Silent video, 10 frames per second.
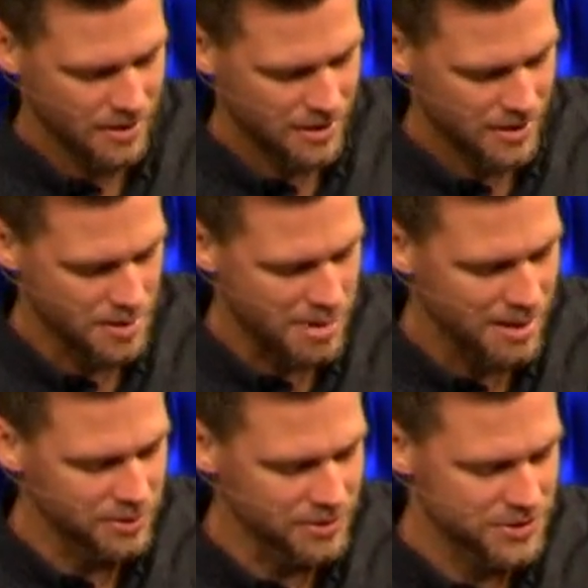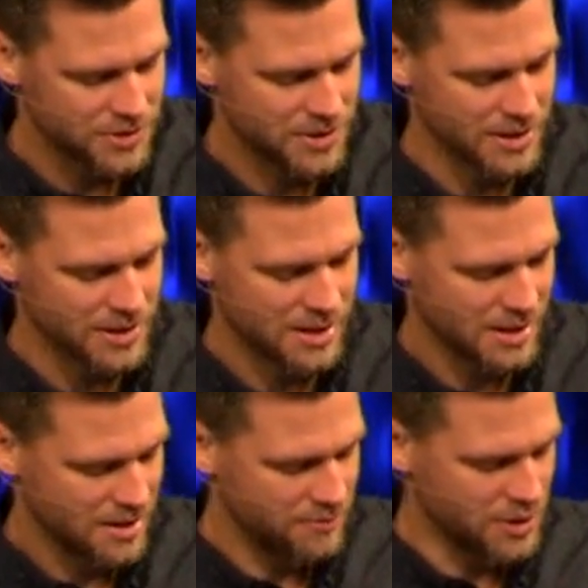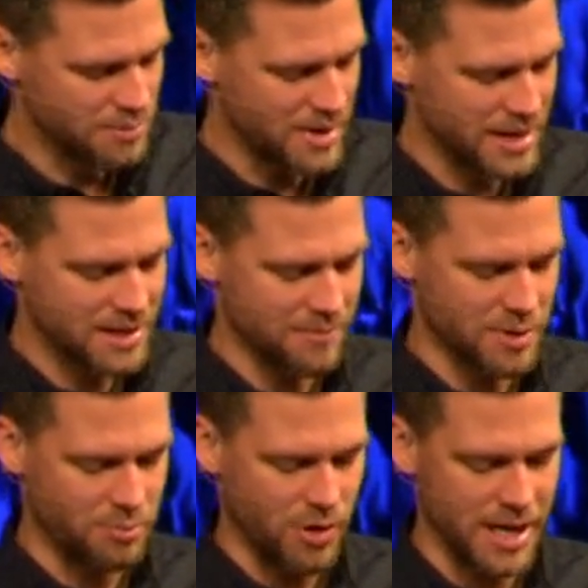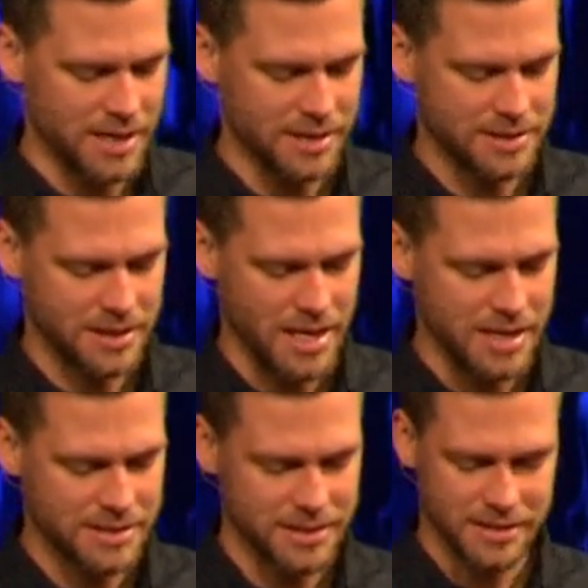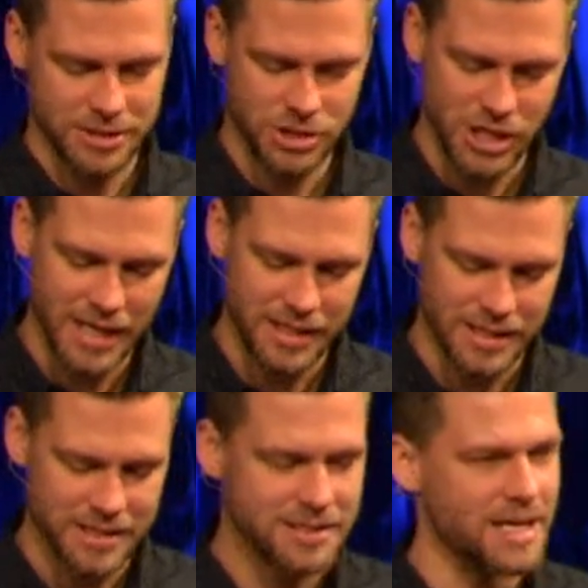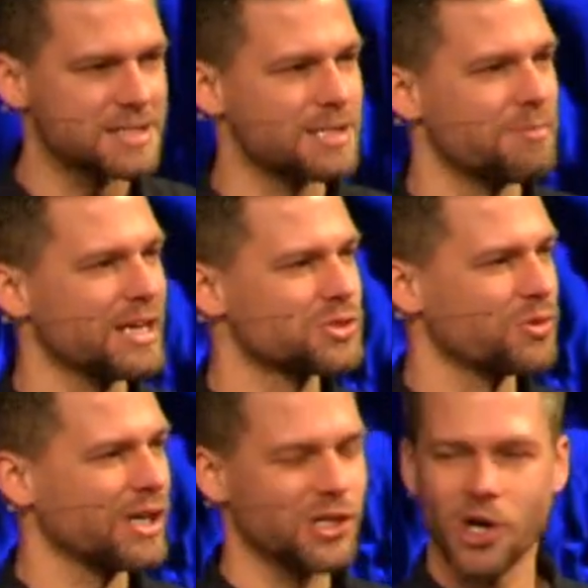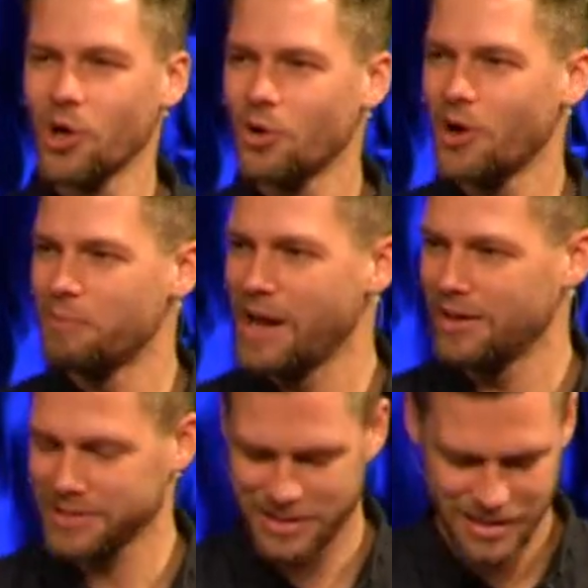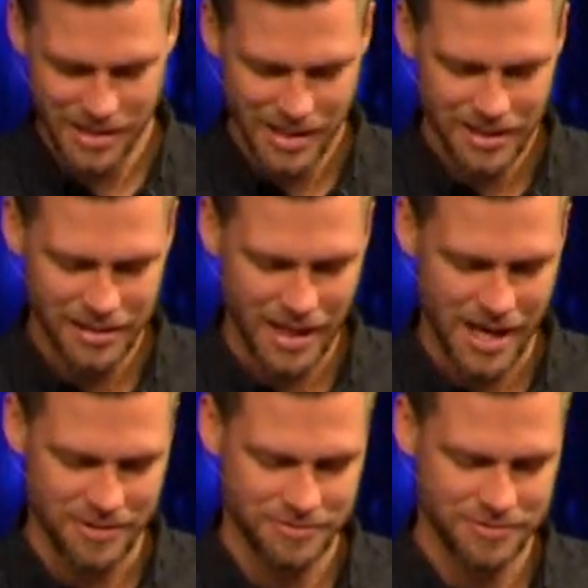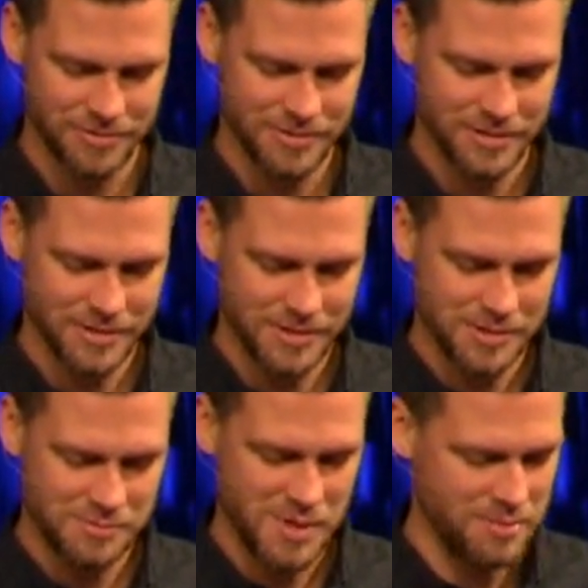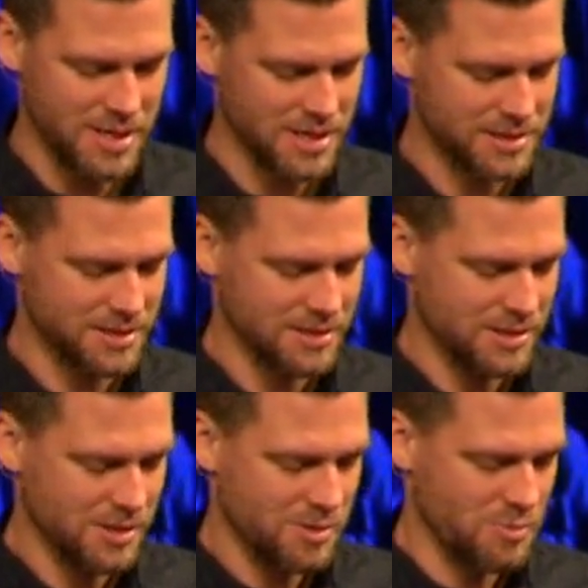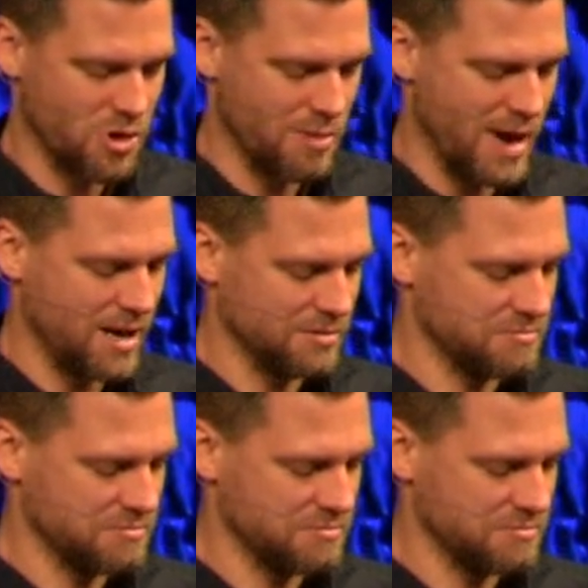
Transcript: And the pebbles, if you can make them the brightest, the nicest, the shiniest, that's the best way to go about life. Maybe it's more about